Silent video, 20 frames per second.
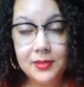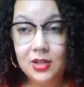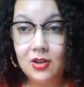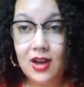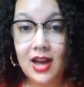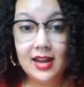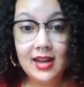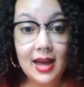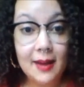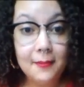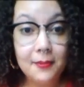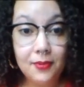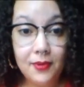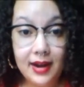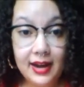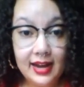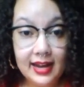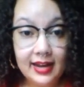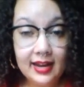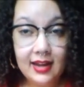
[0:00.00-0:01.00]
You know, I, I
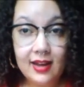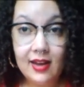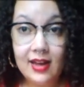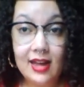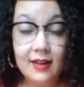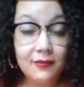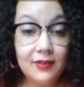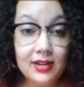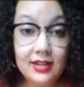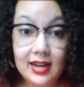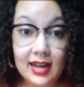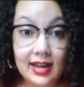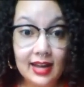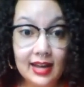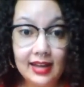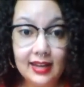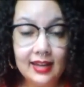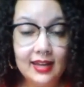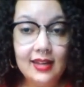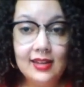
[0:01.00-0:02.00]
pray every
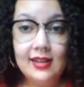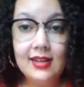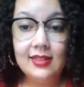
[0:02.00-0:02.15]
day